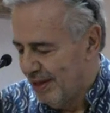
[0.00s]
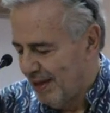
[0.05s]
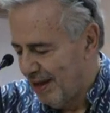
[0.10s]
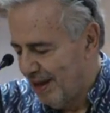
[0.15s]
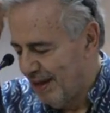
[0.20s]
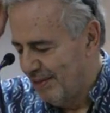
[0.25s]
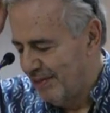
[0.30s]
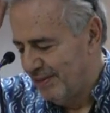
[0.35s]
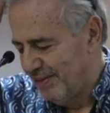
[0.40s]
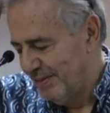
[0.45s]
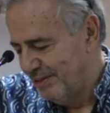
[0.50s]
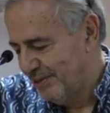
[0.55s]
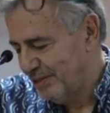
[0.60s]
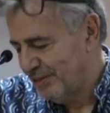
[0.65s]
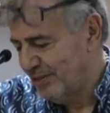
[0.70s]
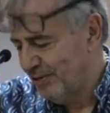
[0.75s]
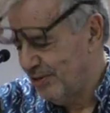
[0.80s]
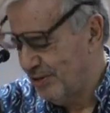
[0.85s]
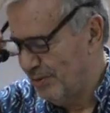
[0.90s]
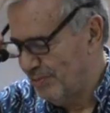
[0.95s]
and
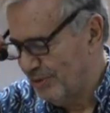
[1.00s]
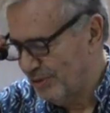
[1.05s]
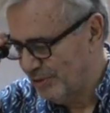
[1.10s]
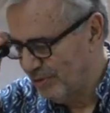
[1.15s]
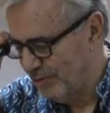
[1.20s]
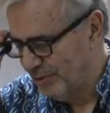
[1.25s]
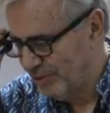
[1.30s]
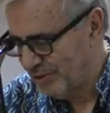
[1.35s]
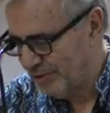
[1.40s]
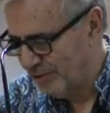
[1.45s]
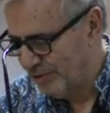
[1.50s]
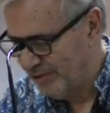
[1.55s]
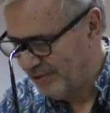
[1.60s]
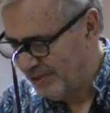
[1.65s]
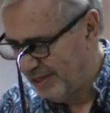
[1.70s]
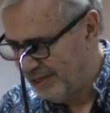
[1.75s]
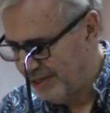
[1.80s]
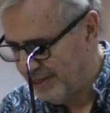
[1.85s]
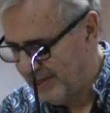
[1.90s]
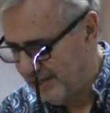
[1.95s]
this term is also
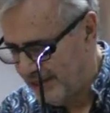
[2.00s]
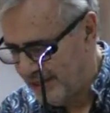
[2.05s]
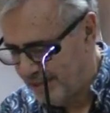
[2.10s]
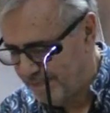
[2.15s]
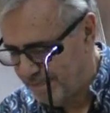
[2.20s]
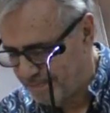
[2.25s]
taken up